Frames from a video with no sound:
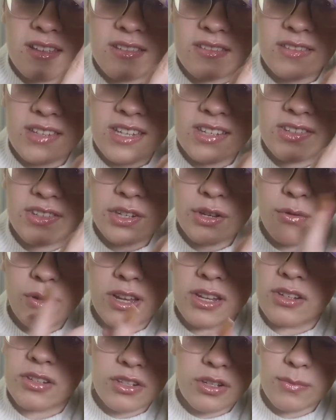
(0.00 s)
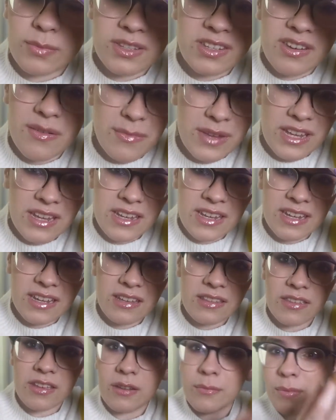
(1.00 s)
These two aren't dupes to me
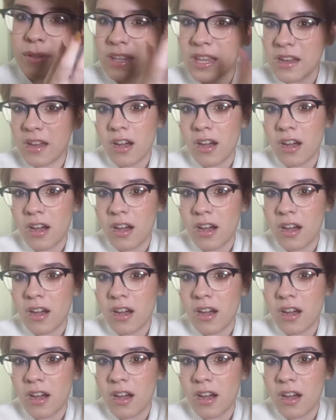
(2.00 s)
either, but they